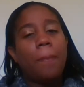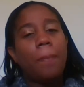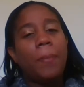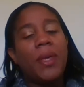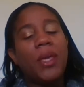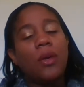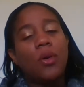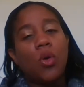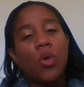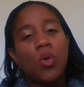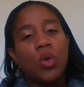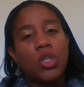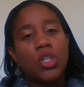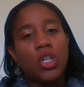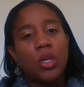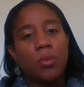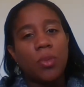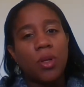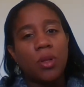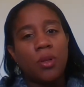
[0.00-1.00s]
Be
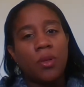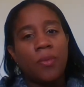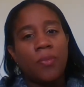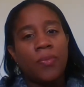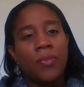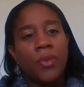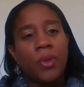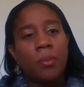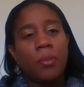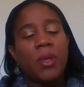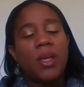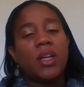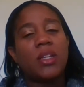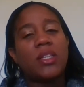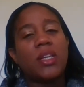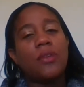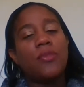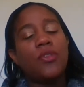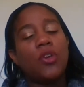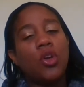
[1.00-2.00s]
coachable.
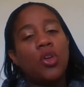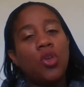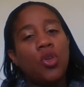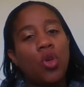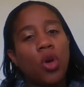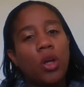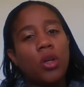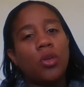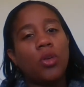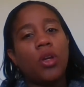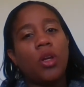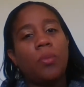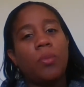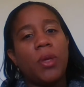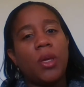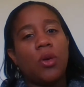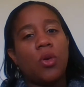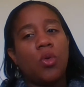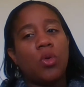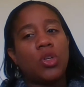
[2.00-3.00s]
Because if you're not going to
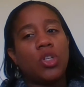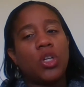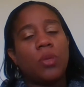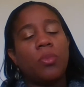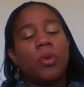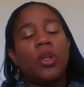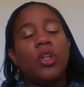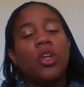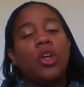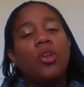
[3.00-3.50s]
be coachable,